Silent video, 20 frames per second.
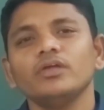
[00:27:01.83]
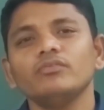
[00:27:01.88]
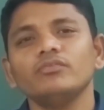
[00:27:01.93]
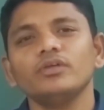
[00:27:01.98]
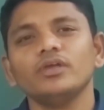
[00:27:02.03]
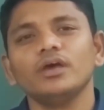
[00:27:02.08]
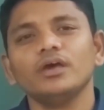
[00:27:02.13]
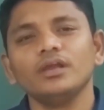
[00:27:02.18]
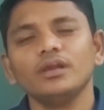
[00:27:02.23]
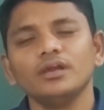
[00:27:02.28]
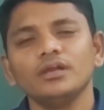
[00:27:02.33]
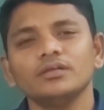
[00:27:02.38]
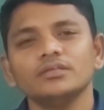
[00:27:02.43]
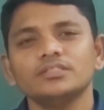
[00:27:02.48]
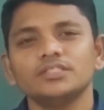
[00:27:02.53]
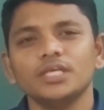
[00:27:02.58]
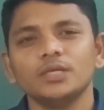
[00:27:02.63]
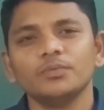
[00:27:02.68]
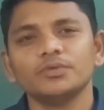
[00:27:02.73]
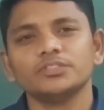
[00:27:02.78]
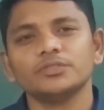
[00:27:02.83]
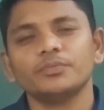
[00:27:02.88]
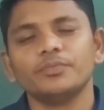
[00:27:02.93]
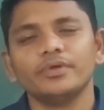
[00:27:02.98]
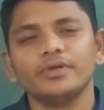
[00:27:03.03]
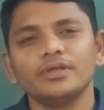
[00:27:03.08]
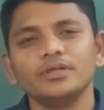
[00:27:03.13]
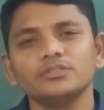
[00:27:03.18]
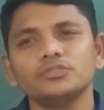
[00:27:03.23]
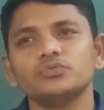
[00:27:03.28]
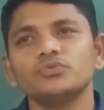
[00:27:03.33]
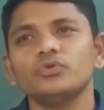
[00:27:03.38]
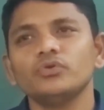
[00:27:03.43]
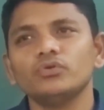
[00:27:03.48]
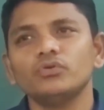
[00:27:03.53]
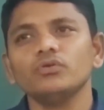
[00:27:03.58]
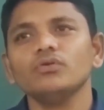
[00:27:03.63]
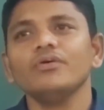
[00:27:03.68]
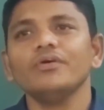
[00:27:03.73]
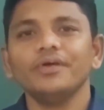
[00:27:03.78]
why we are same as our parents
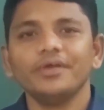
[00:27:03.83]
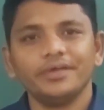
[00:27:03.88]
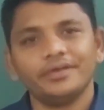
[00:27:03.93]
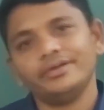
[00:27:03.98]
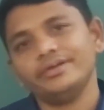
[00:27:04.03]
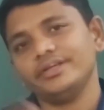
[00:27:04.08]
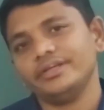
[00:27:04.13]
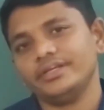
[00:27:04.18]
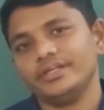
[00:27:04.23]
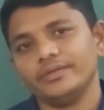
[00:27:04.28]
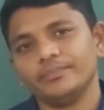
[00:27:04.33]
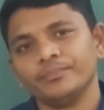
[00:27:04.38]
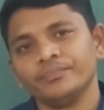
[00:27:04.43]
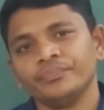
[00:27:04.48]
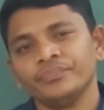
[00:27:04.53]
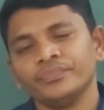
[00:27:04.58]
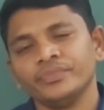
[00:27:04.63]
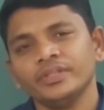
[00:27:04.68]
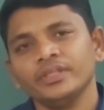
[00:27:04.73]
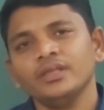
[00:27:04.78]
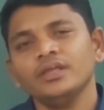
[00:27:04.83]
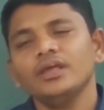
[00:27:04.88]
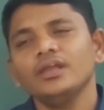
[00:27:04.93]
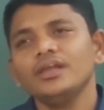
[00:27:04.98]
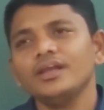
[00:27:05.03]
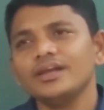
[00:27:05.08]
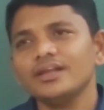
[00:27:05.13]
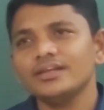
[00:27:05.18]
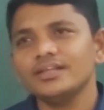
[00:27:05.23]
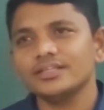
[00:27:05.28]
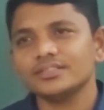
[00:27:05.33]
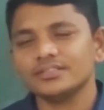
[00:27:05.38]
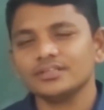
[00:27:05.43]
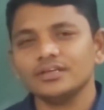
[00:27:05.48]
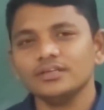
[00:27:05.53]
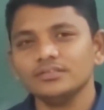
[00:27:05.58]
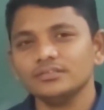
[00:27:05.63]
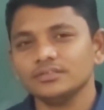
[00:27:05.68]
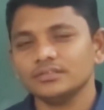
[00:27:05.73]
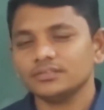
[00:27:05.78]
due to heredity. Let us
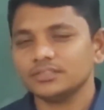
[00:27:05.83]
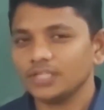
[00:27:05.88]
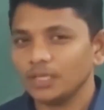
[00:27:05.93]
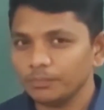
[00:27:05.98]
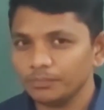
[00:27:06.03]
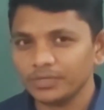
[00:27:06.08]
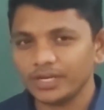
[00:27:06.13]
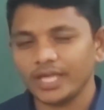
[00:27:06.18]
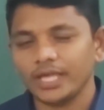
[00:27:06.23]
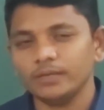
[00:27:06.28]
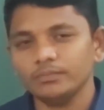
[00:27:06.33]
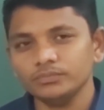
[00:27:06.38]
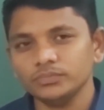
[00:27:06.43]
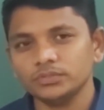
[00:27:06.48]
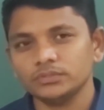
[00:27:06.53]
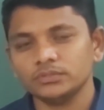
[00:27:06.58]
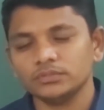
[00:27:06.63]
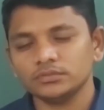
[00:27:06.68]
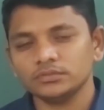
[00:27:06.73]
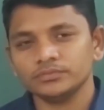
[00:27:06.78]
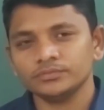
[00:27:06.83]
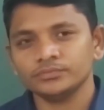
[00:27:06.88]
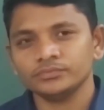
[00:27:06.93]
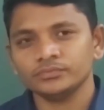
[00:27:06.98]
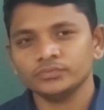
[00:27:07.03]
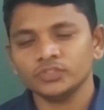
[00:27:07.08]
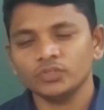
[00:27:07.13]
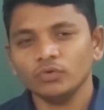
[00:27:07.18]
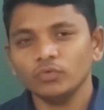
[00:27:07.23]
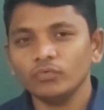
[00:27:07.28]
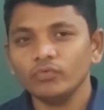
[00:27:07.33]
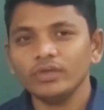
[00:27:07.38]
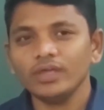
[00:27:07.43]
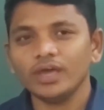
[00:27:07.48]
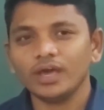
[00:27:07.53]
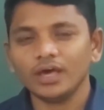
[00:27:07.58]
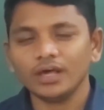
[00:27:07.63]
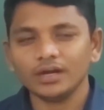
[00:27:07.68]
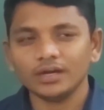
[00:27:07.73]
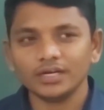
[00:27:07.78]
discuss, sometimes we
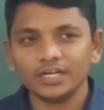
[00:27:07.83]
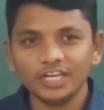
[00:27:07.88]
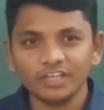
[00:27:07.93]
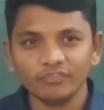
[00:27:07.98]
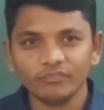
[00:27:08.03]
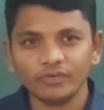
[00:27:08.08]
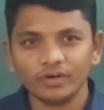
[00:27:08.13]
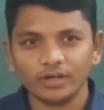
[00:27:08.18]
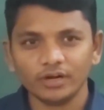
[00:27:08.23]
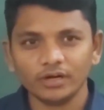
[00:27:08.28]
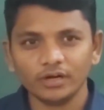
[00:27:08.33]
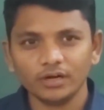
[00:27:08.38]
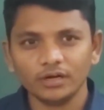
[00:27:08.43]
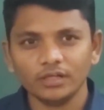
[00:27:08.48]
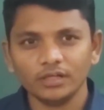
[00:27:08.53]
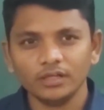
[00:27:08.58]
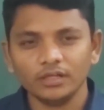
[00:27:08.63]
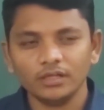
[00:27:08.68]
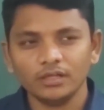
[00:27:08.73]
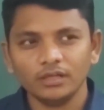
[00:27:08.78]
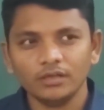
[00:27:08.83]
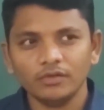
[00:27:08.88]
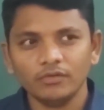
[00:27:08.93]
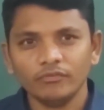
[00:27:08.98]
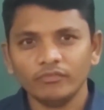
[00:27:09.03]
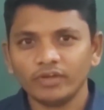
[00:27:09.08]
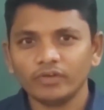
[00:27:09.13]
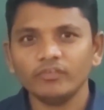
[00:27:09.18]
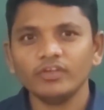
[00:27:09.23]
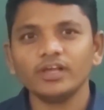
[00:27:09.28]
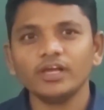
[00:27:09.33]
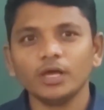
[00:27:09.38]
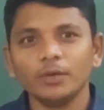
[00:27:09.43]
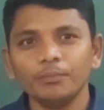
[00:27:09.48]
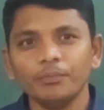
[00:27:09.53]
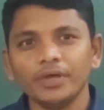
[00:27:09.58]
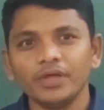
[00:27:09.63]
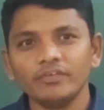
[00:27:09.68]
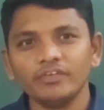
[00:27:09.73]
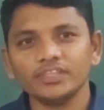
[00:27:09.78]
are differ when we
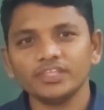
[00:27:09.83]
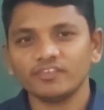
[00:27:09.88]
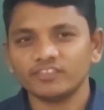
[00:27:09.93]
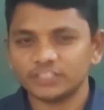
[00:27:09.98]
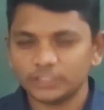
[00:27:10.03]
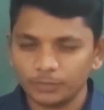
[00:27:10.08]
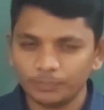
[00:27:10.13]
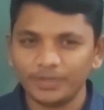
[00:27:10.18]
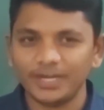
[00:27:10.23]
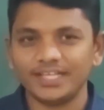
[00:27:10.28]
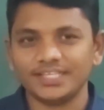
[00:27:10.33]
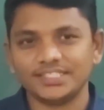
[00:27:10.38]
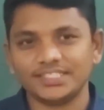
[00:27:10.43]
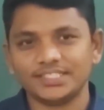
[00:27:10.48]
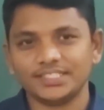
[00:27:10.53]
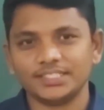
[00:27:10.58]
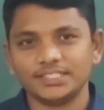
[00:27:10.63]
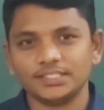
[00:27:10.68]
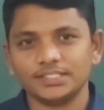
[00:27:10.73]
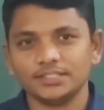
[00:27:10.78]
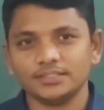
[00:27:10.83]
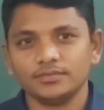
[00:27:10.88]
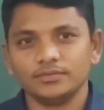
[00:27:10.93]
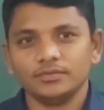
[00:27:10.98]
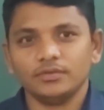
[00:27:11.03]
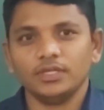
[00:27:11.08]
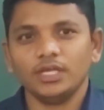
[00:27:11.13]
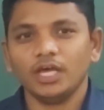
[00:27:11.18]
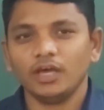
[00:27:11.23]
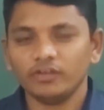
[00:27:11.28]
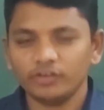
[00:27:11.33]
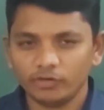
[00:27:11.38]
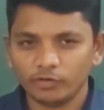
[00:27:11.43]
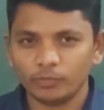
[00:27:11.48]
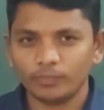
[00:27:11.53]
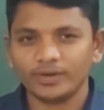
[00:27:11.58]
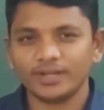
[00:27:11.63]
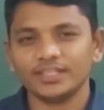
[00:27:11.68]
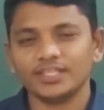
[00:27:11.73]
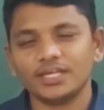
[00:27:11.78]
compare with our siblings or your
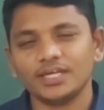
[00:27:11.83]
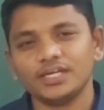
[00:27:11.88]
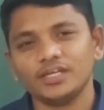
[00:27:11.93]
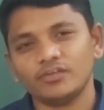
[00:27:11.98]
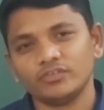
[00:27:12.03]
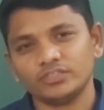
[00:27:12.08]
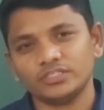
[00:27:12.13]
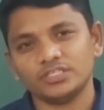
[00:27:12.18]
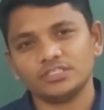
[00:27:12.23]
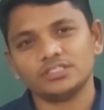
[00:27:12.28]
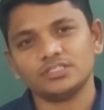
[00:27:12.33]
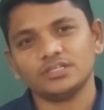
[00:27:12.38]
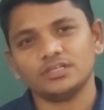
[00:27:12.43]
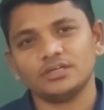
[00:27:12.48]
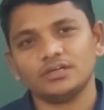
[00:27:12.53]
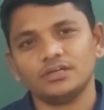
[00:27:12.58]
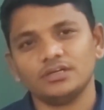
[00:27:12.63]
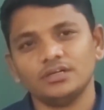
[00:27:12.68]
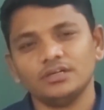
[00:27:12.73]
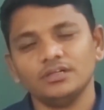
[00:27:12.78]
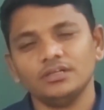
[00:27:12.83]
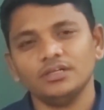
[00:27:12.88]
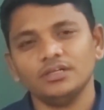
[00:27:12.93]
brother, your sister,